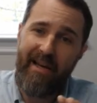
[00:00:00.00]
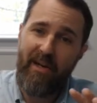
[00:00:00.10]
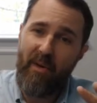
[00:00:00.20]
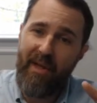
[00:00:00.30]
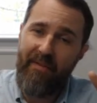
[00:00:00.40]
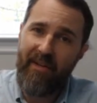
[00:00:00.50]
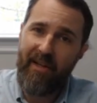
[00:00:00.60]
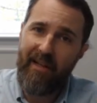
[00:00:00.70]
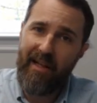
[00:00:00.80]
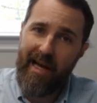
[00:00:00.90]
and know that
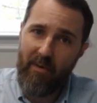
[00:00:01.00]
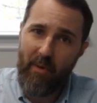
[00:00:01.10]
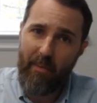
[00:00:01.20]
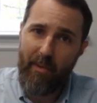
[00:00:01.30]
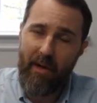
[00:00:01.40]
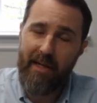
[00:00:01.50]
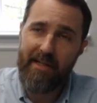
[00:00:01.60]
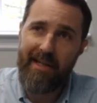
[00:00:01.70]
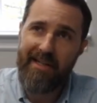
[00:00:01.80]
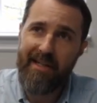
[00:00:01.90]
the lateral
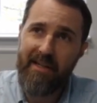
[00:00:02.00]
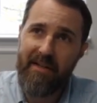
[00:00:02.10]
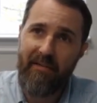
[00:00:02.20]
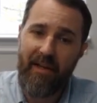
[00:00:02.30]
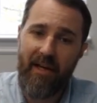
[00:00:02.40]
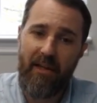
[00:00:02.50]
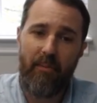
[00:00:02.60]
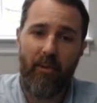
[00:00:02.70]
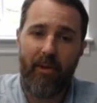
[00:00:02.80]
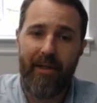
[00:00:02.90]
processes of the
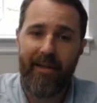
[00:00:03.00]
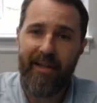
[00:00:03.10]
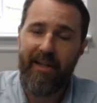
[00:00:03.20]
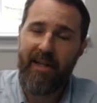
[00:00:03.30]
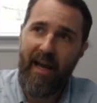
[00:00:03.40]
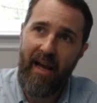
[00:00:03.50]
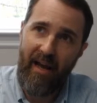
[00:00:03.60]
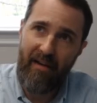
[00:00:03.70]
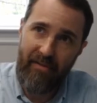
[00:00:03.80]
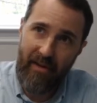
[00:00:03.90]
ethmoid
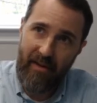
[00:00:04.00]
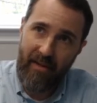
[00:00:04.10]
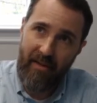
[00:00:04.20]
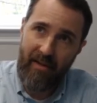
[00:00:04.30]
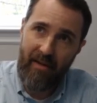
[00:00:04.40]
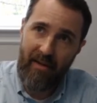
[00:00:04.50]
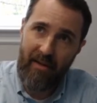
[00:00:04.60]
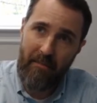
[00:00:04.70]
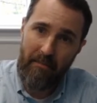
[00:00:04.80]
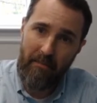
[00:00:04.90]
have
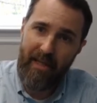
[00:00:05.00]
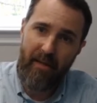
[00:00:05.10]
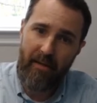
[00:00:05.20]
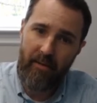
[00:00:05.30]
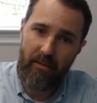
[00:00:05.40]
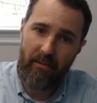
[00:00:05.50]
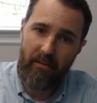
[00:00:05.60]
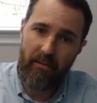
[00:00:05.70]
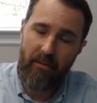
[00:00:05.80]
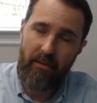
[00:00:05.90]
the
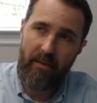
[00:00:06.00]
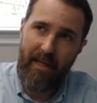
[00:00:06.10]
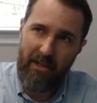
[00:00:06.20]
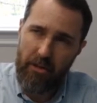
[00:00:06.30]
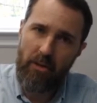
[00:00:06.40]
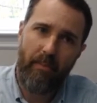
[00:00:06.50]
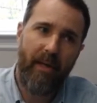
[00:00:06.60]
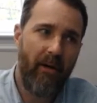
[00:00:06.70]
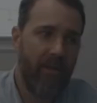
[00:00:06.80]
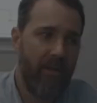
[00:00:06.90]
medial and
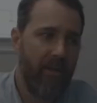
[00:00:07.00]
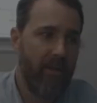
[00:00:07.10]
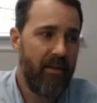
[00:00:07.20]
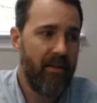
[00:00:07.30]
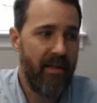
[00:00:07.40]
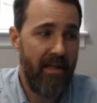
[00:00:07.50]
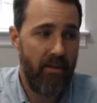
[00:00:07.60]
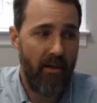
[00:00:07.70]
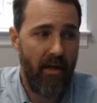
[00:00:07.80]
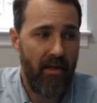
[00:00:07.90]
superior
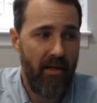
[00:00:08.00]
nasal